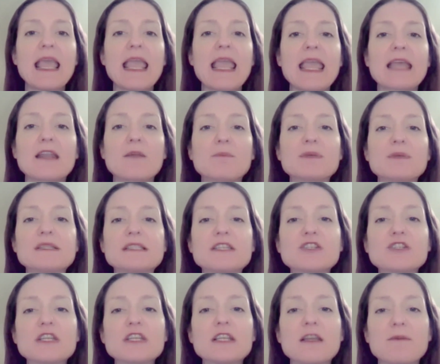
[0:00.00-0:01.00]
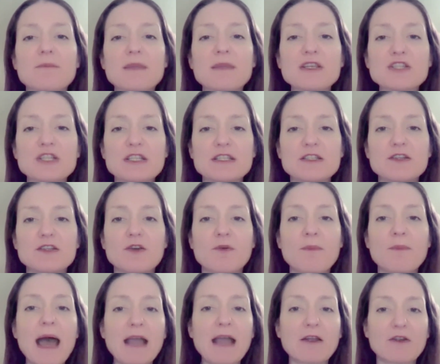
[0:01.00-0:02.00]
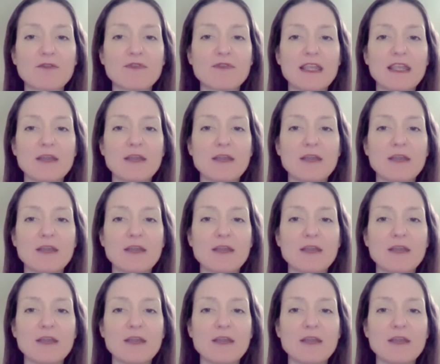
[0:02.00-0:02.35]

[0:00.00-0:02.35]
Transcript: and a position emission tomography,